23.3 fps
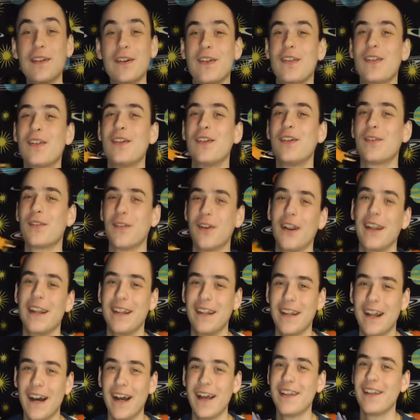looks
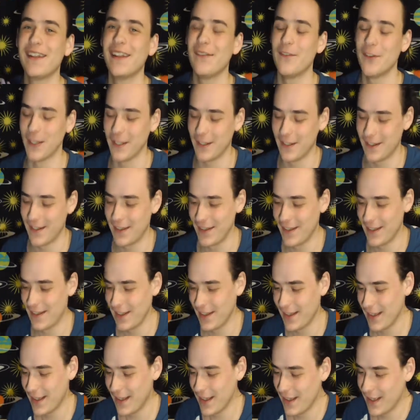great. I love it.
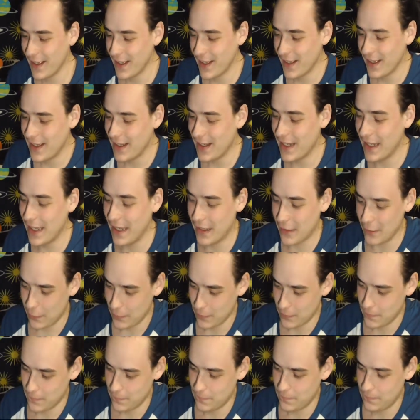Now,
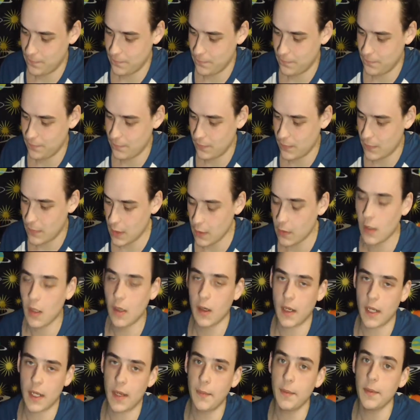there
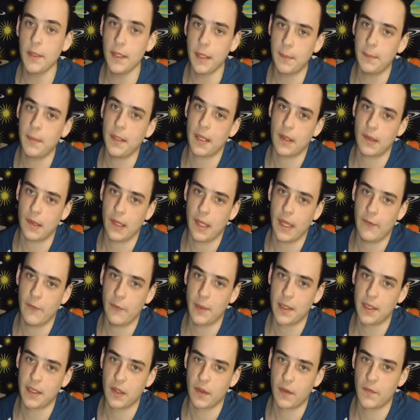are a couple nitpicks I have
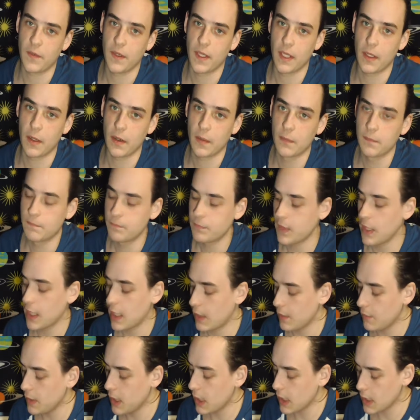about this figure. And
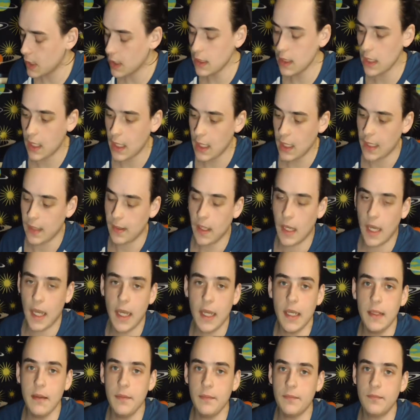I'm not gonna lie,
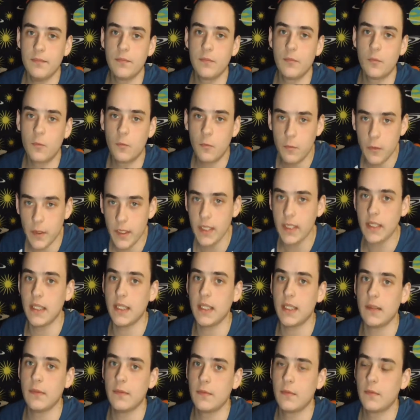I
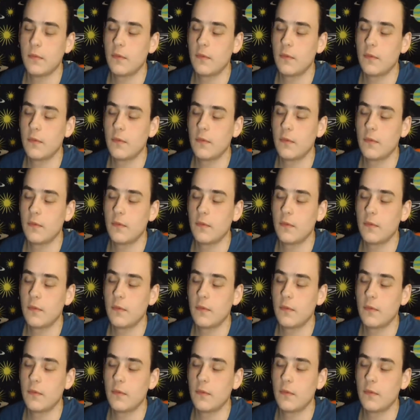really